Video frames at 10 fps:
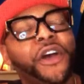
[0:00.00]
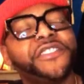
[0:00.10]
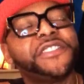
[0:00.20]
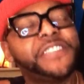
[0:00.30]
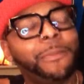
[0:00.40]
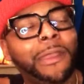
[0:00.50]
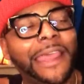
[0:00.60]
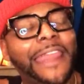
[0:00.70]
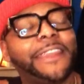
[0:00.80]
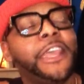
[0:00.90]

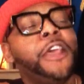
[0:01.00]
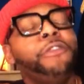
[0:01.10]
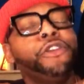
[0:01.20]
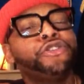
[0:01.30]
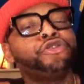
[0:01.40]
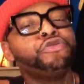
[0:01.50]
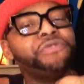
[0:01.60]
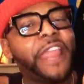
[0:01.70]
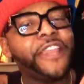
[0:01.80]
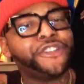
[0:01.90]
assimilate the
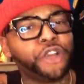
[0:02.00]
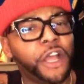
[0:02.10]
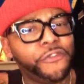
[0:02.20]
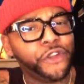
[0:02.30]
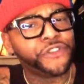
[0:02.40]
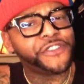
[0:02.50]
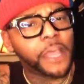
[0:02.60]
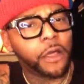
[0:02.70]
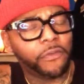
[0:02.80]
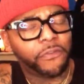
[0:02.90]
true nature of
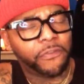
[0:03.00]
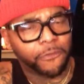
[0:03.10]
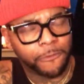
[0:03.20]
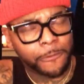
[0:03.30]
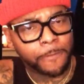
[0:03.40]
yourself.